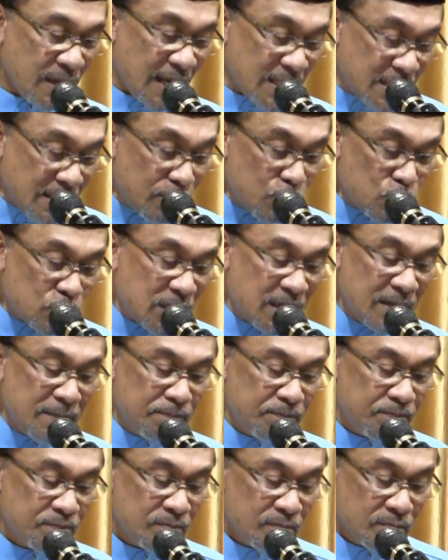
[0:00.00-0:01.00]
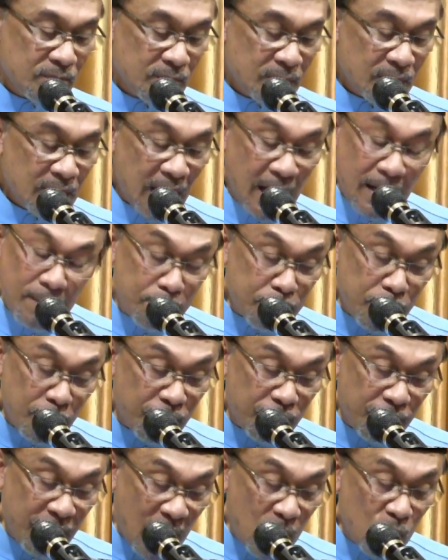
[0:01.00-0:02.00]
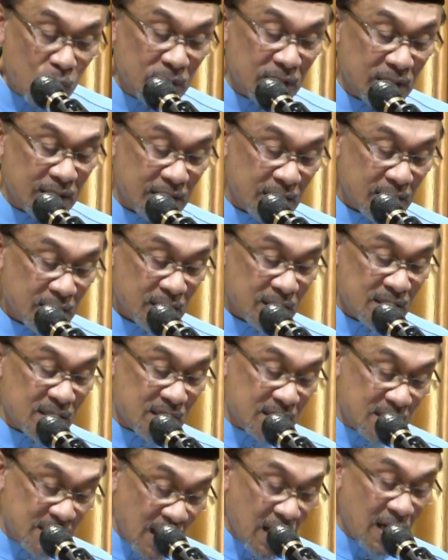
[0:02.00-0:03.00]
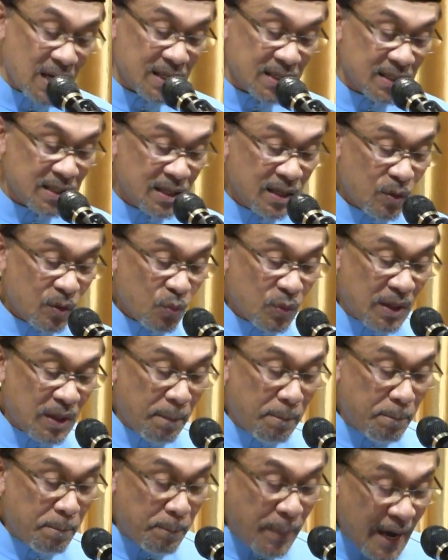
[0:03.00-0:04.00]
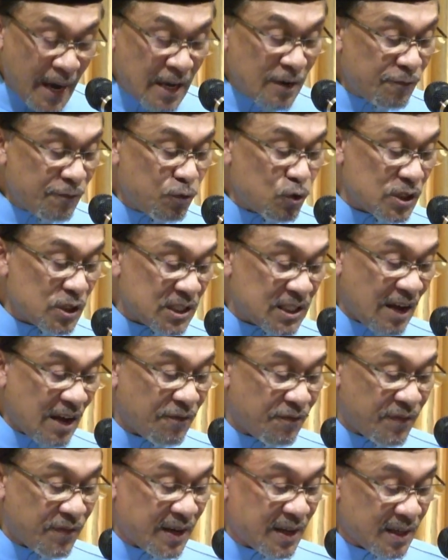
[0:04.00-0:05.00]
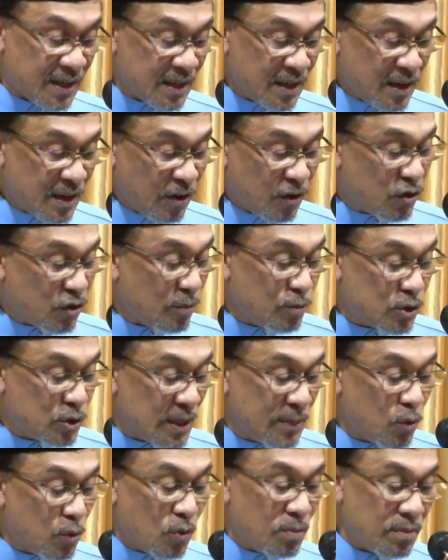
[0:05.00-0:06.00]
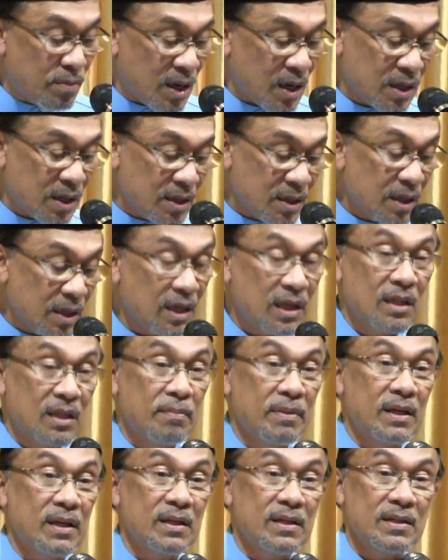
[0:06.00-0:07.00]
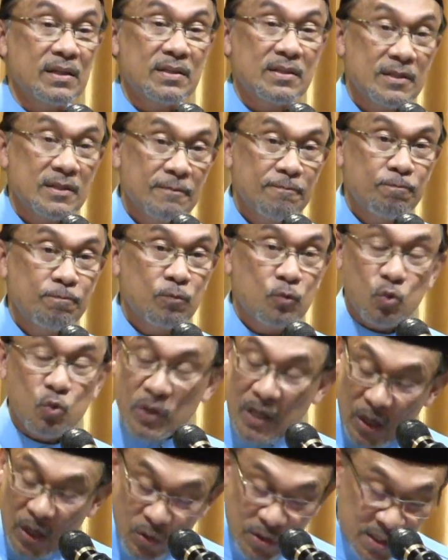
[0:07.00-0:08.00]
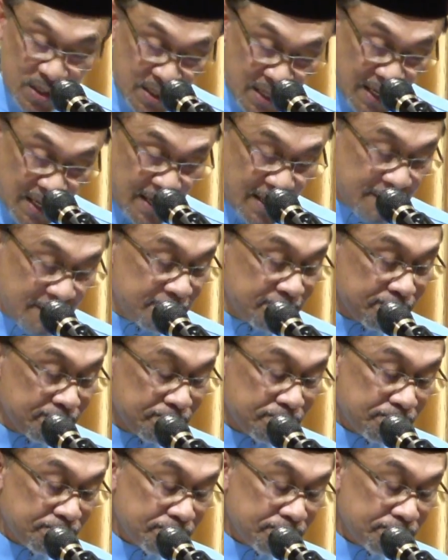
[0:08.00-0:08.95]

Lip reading: As a Muslim, I am profoundly concerned with the painful suffering of the Muslim Ummah in the Middle East. Today you are seeing